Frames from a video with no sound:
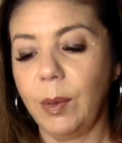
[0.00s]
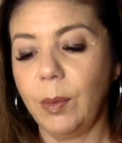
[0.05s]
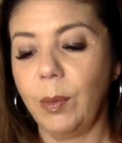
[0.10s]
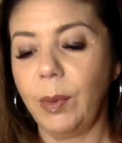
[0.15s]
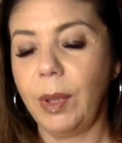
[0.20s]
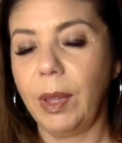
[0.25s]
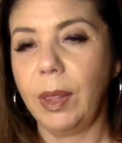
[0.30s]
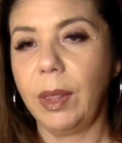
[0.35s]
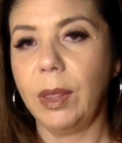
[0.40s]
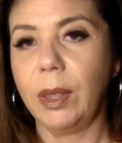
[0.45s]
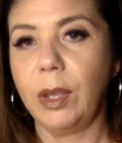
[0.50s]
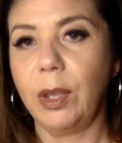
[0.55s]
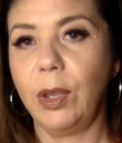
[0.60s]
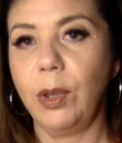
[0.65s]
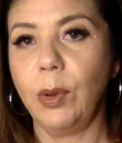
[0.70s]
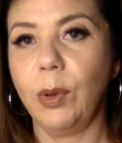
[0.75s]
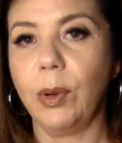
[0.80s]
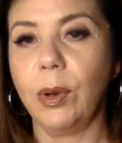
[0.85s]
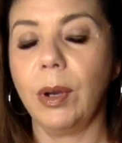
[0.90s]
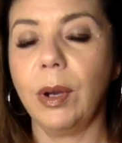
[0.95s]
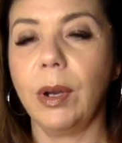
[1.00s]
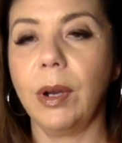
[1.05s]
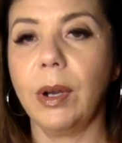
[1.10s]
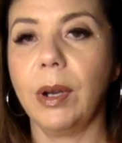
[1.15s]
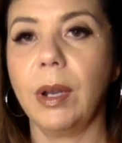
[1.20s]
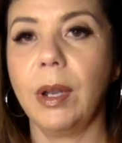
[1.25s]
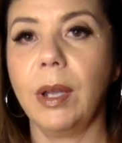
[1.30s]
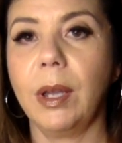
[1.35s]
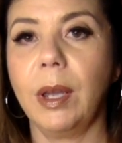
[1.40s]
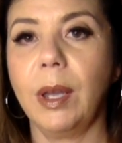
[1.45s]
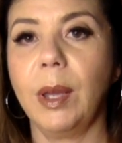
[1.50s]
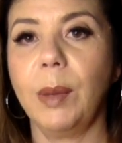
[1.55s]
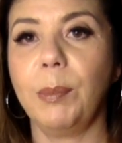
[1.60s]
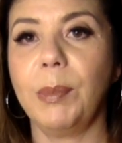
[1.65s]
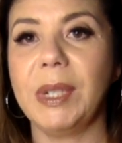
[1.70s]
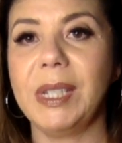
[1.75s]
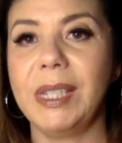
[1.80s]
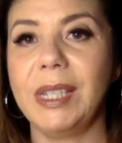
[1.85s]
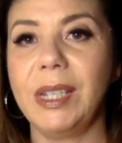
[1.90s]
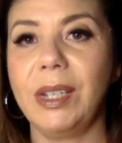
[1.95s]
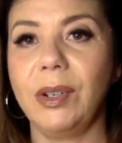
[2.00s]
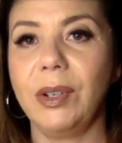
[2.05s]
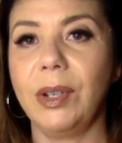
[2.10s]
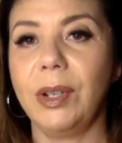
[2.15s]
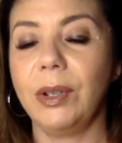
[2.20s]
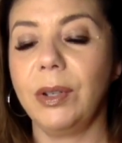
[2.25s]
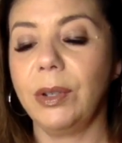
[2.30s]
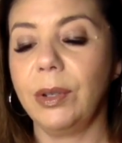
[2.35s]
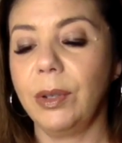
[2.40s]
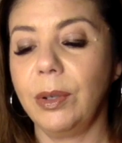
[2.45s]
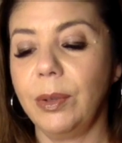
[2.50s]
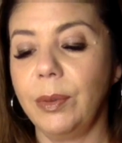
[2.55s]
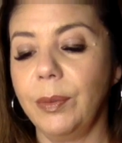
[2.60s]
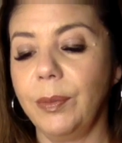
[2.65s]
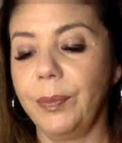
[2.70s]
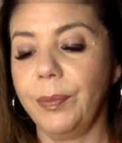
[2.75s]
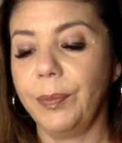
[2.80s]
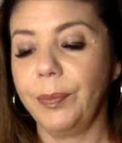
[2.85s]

with your material